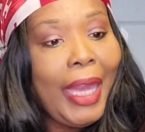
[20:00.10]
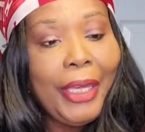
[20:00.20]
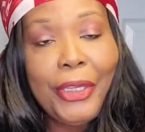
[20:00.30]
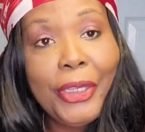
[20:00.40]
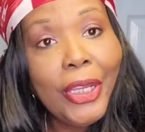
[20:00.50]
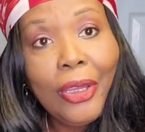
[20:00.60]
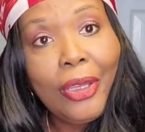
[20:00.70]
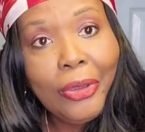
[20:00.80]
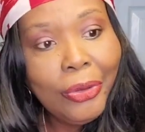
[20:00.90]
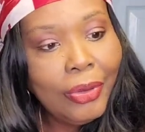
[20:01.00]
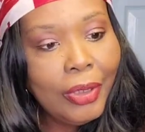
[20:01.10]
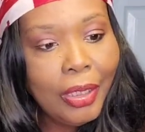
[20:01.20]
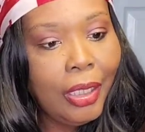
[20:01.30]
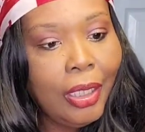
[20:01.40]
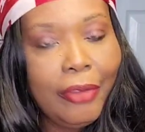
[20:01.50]
my good old
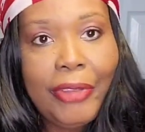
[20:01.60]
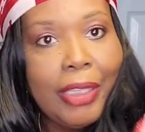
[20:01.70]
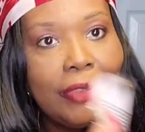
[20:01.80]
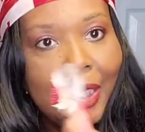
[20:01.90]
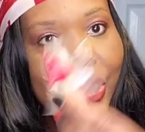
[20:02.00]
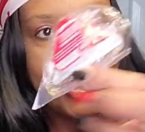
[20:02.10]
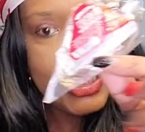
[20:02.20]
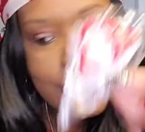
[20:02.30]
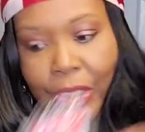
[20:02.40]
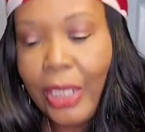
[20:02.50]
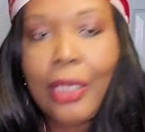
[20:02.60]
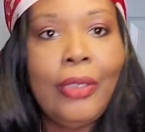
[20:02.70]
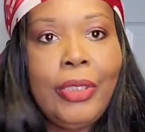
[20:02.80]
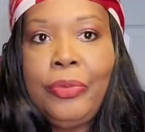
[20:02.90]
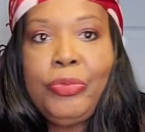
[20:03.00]
uh, Velveeta cheese,
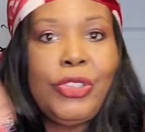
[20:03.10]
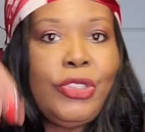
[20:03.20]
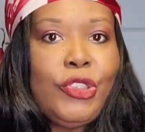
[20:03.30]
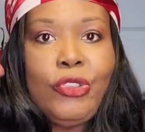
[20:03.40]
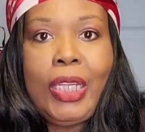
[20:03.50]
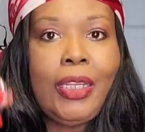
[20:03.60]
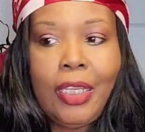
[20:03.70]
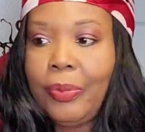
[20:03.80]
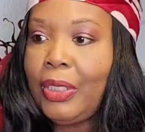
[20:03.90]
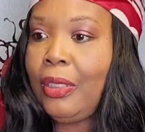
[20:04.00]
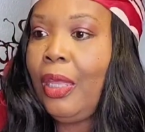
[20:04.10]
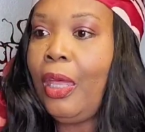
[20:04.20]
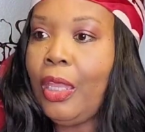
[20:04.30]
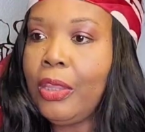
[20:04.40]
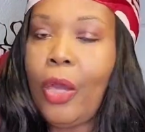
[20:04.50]
y'all, and shred it up and
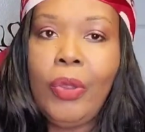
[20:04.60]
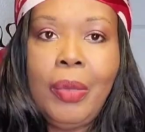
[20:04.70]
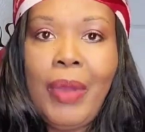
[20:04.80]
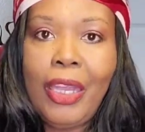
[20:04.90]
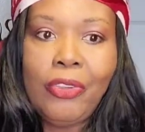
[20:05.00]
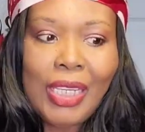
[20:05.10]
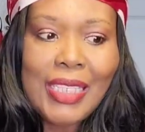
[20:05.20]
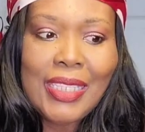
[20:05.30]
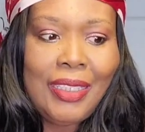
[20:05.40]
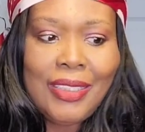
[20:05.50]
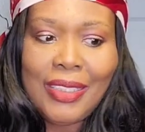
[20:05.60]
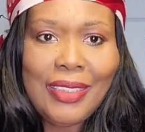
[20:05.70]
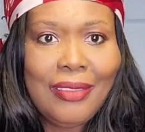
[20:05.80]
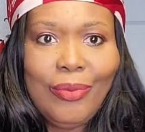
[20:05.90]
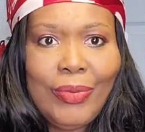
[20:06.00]
throw it in my grits and
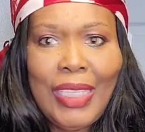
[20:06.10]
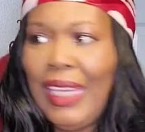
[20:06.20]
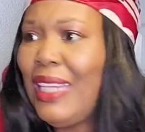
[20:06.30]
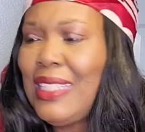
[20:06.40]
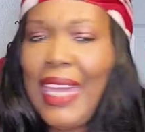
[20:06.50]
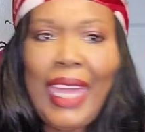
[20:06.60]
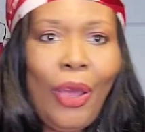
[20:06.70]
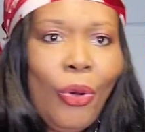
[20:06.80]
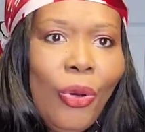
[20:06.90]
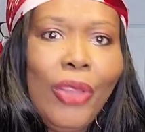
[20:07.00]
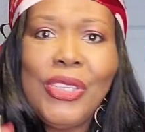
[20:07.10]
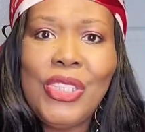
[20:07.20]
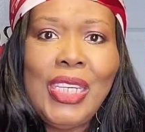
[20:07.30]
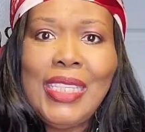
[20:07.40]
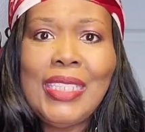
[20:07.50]
just take out all the
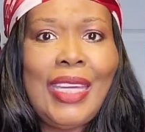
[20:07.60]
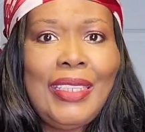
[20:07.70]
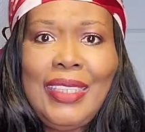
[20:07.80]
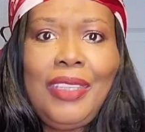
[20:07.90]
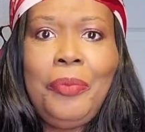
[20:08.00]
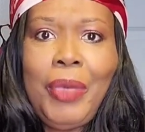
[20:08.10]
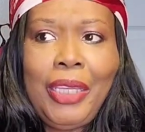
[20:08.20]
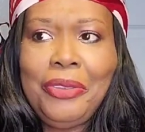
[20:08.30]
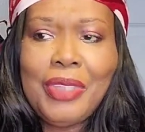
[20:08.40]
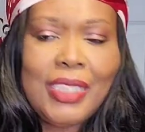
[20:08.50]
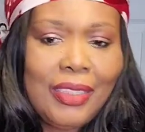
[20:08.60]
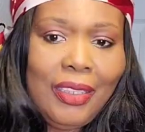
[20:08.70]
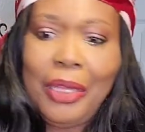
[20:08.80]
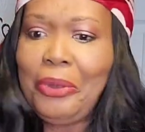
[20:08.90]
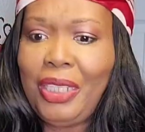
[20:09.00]
cheese that didn't melt,
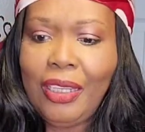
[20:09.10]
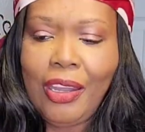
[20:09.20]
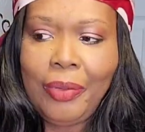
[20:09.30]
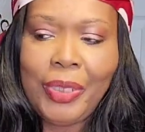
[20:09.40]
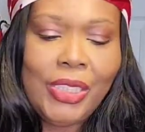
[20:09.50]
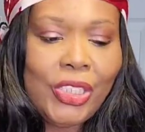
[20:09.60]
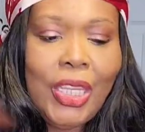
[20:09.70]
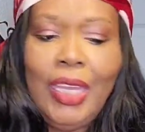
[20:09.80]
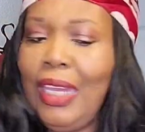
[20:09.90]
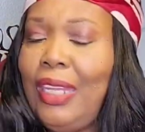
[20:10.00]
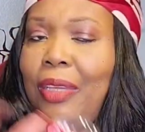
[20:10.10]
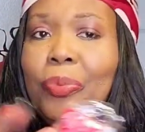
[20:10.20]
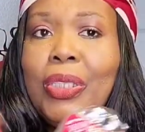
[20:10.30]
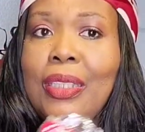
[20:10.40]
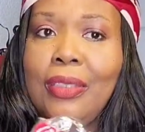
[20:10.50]
throw it in the garbage, and
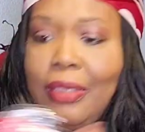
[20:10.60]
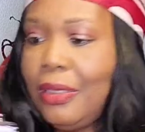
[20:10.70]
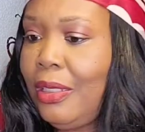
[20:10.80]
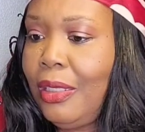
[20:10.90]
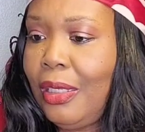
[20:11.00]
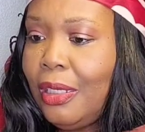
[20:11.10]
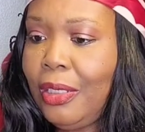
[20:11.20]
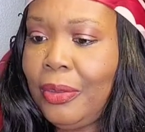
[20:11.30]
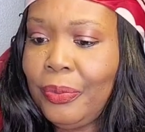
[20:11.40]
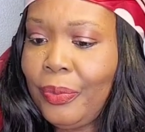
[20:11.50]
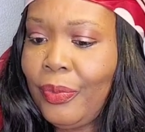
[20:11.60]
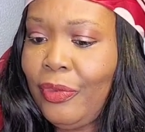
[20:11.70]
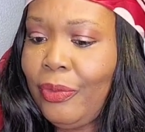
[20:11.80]
then put the um,